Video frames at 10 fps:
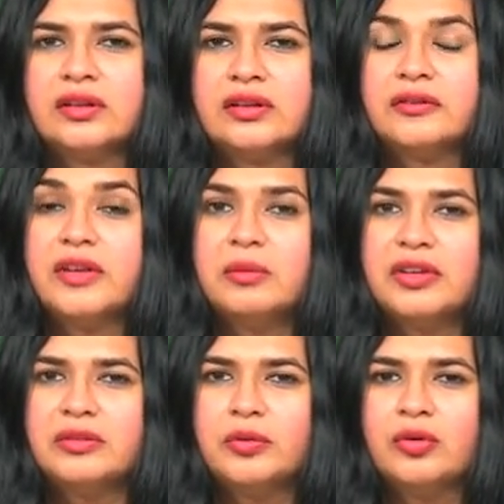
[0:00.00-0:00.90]
the
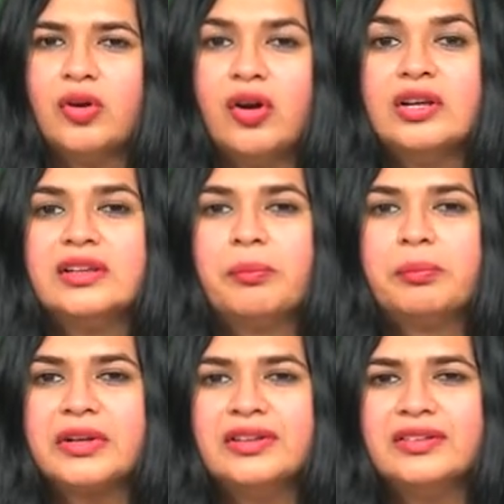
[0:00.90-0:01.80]
famous book called The
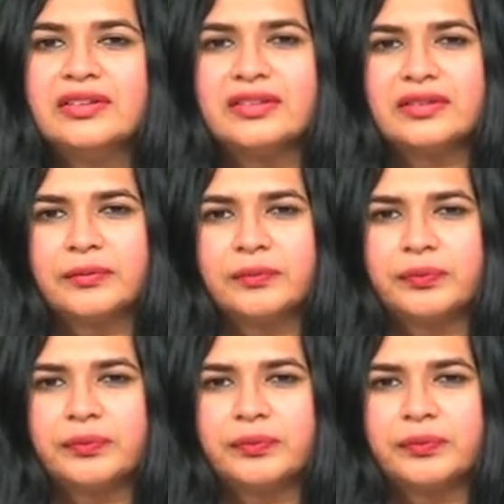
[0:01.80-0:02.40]
Prince.